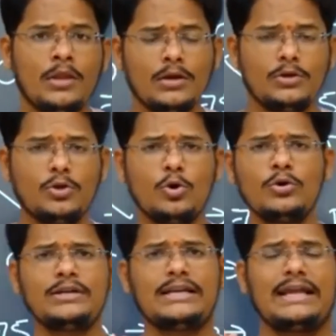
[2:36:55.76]

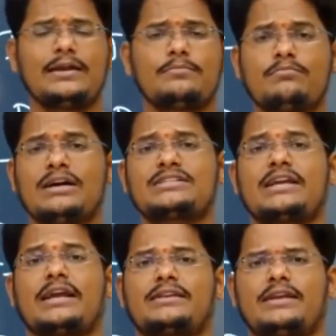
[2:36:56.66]
Don't take much
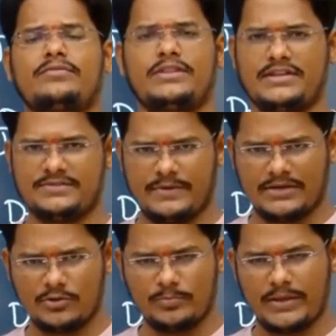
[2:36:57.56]
hectic with respect
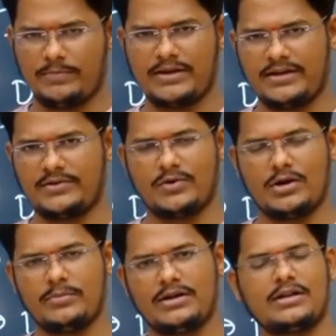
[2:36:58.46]
to people and environment.
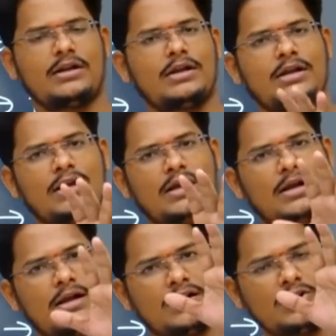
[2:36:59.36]

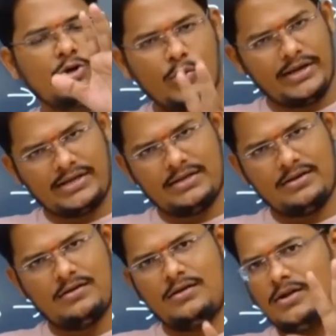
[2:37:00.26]
Do it.
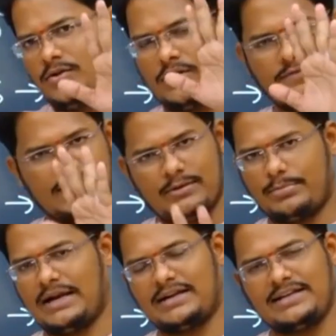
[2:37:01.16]
You have done a
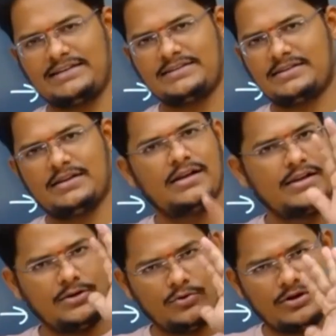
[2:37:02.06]
practice.
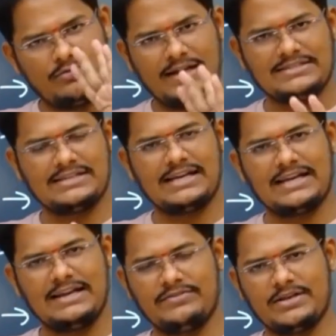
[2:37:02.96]
You revise it
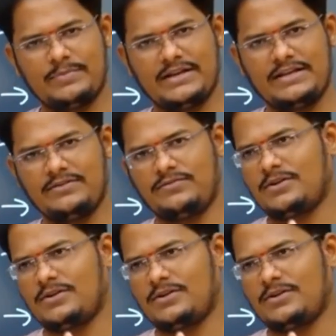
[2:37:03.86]
again with a PDF